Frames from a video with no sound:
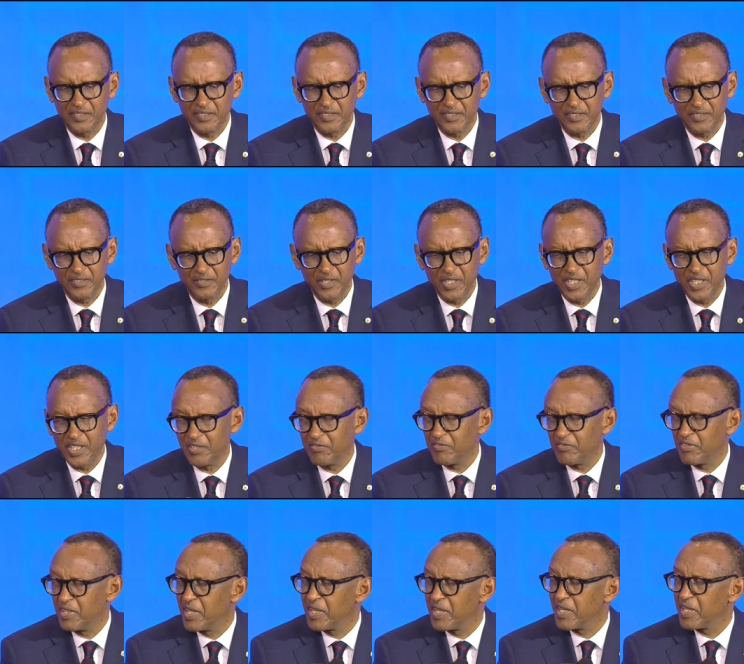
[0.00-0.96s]
we have
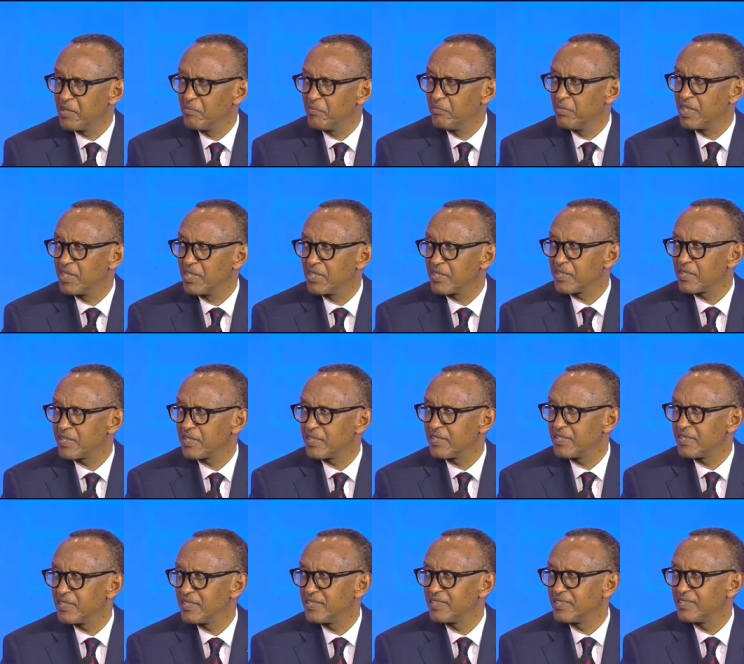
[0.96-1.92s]
the numbers.
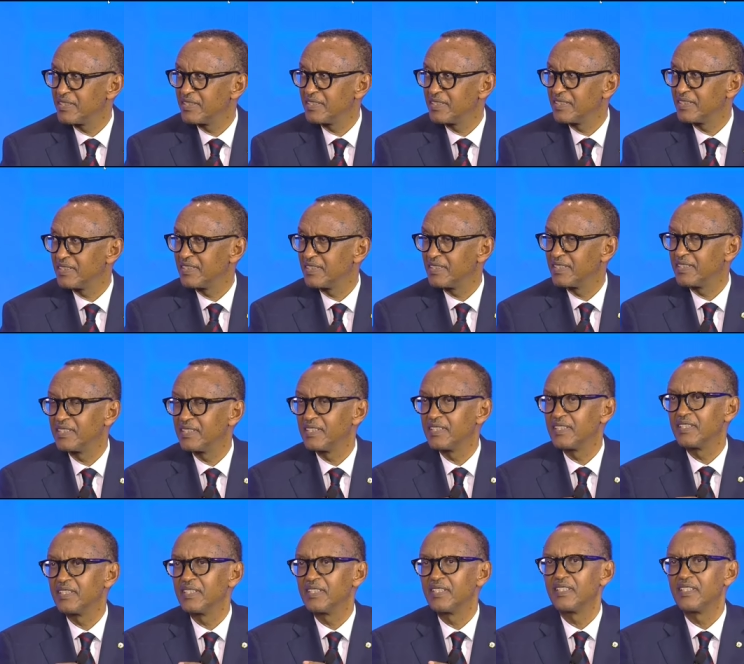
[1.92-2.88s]

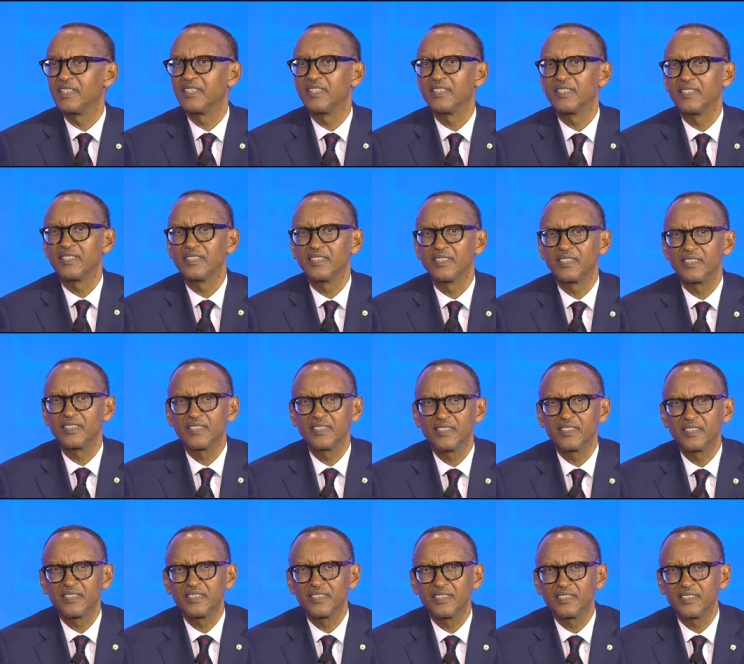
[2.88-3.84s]
Indeed.
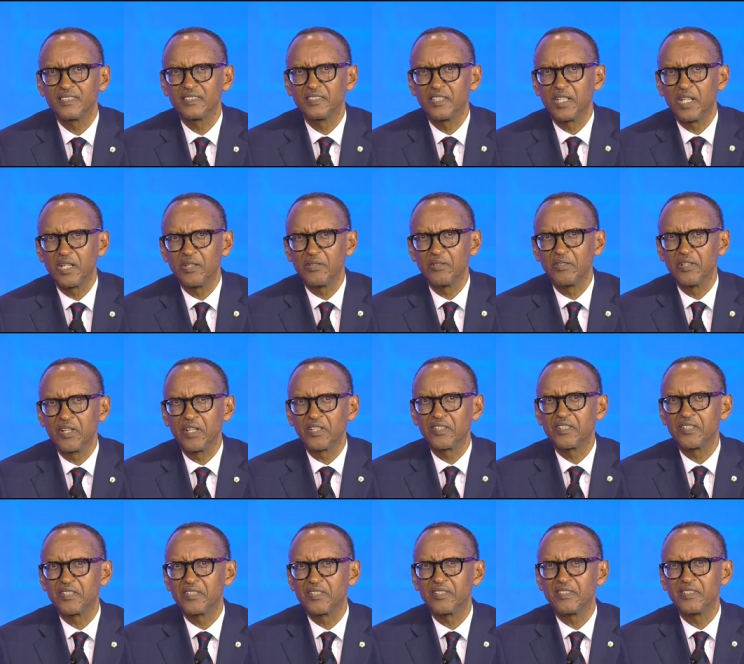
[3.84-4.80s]
Now,
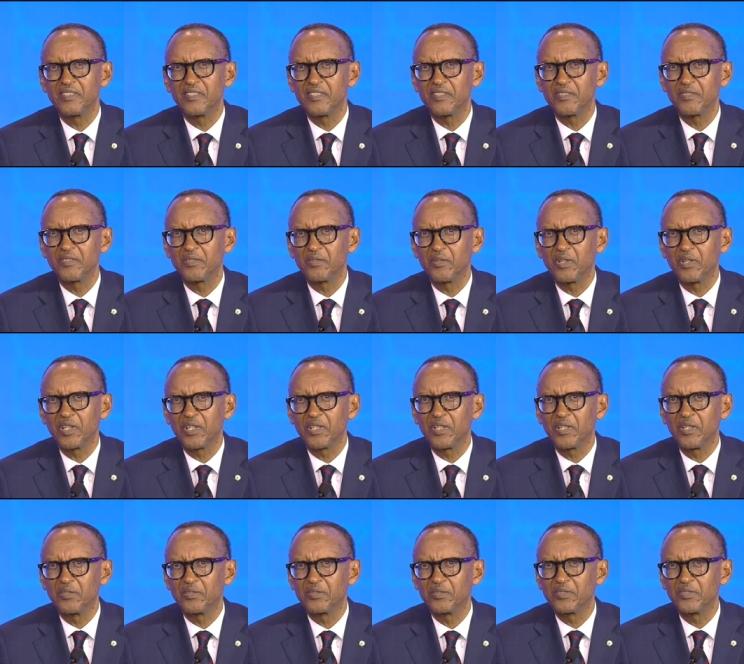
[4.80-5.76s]
next is to work
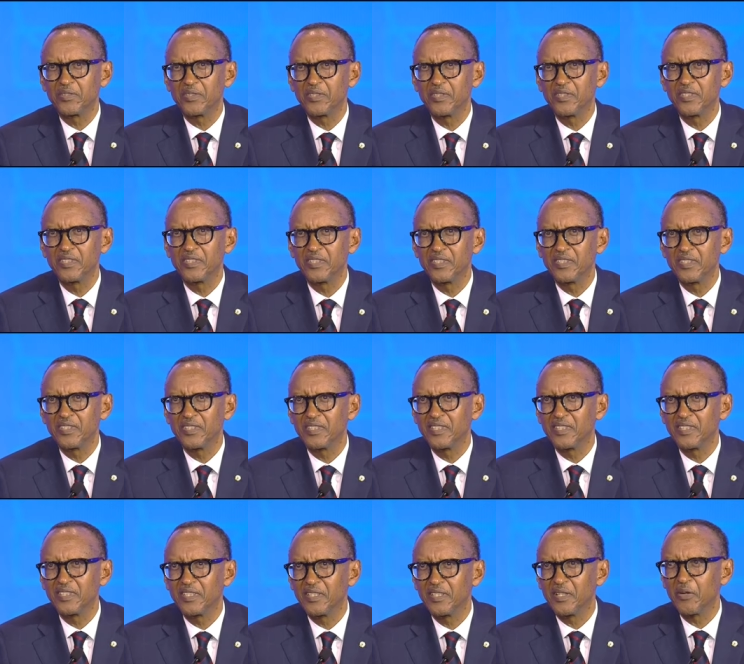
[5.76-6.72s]
out
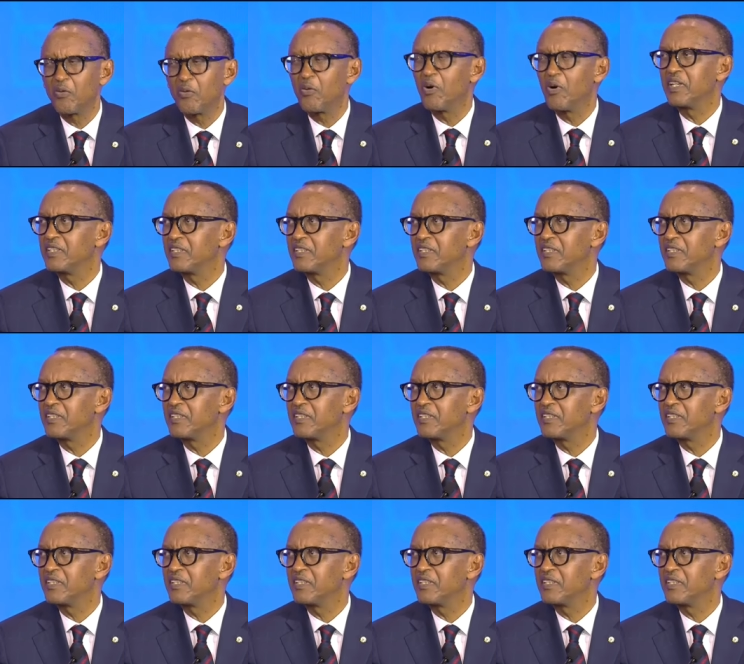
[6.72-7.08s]
the quality